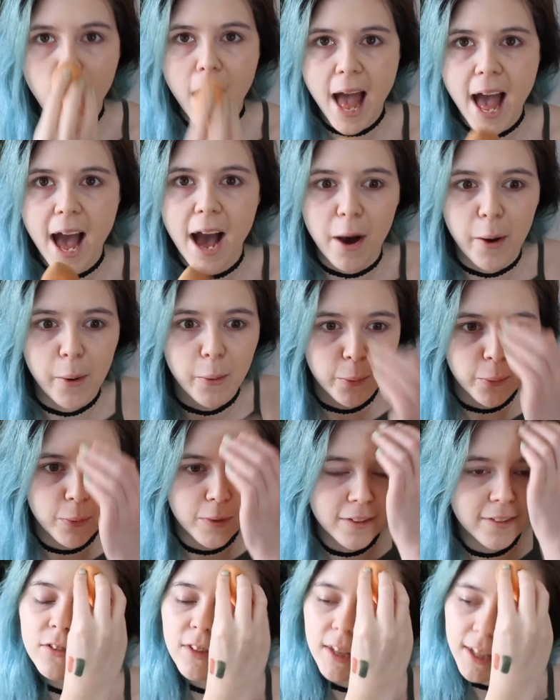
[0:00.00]
how.
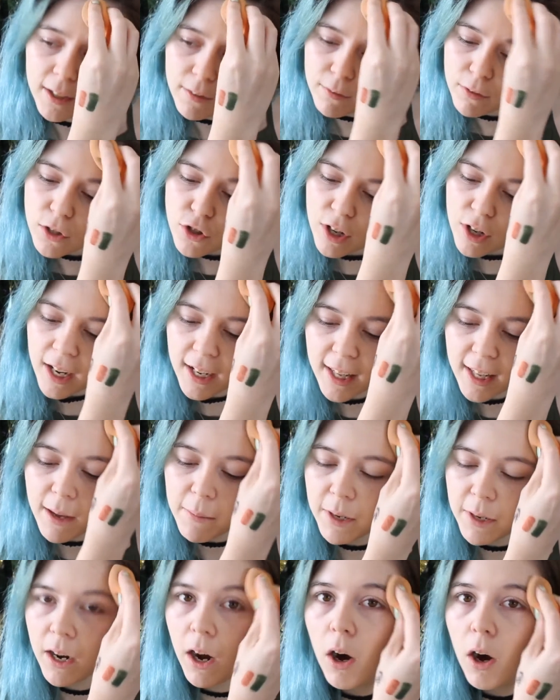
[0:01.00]
It's like if you try to
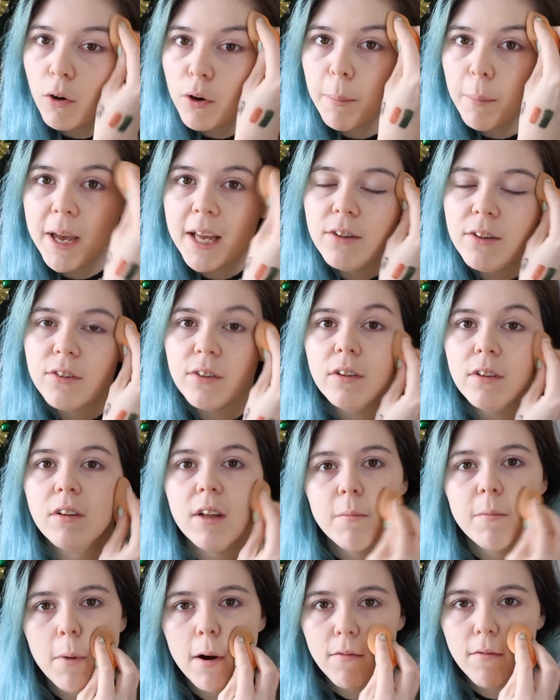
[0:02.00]
get me to hold a pencil
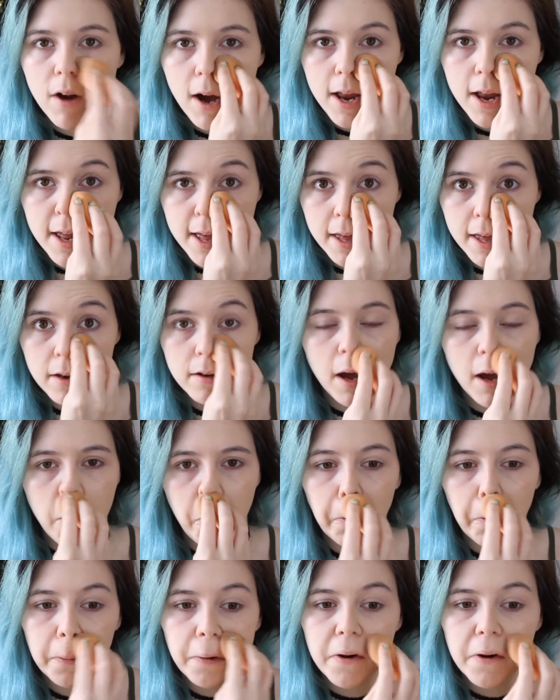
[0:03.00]
in my right hand, I
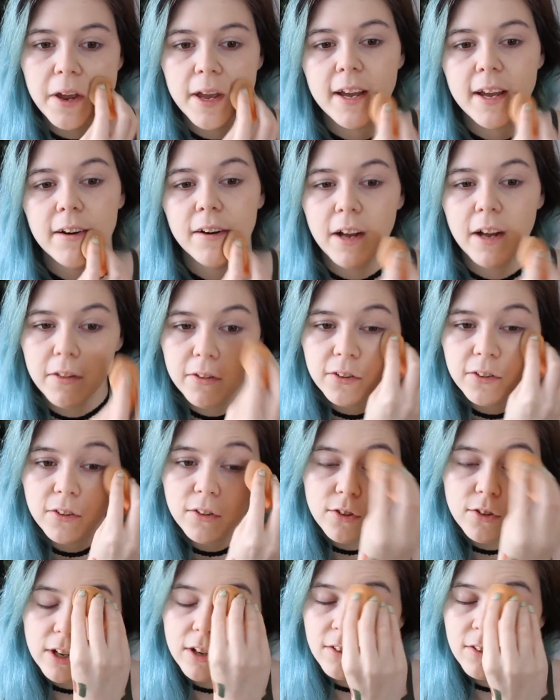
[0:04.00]
won't know how, and this
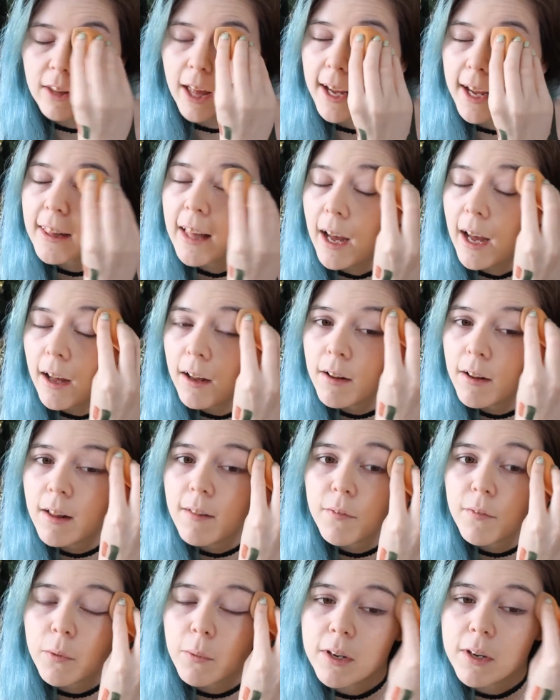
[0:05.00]
is just like that.
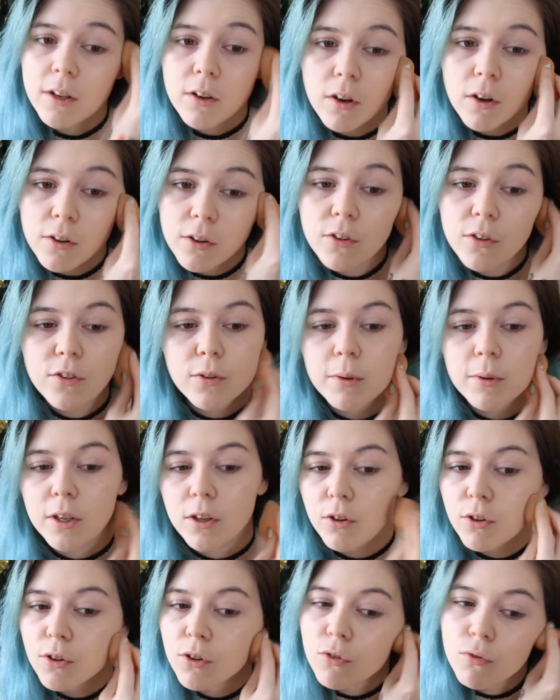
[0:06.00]
When you're not used to it,
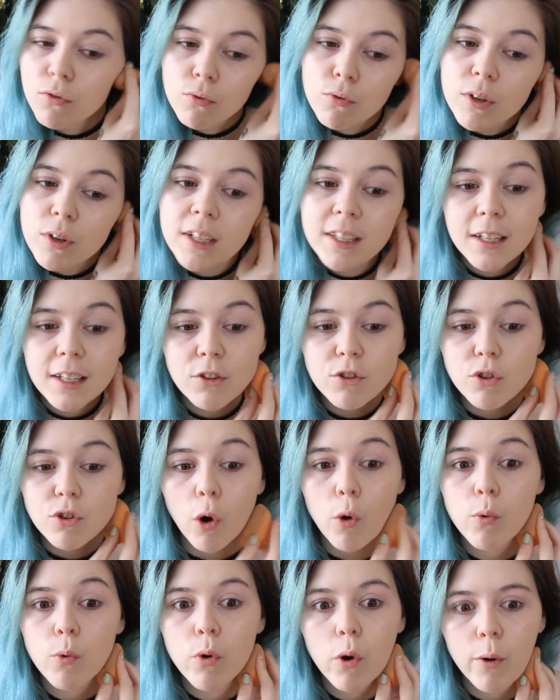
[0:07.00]
you just really
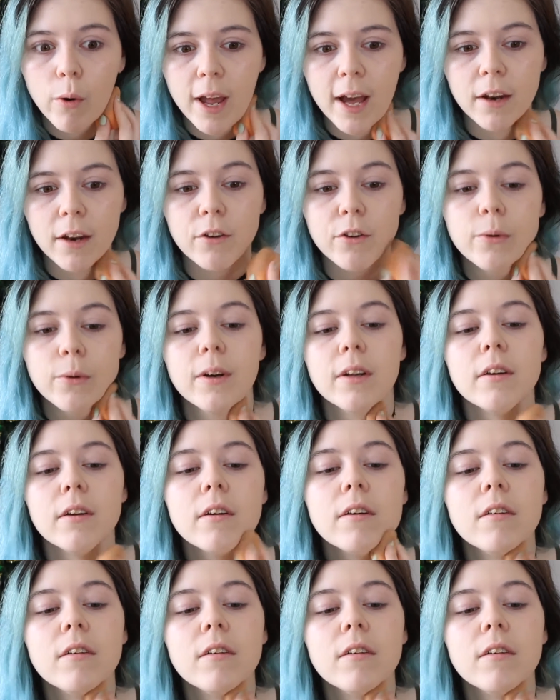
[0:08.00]
don't know how to do it.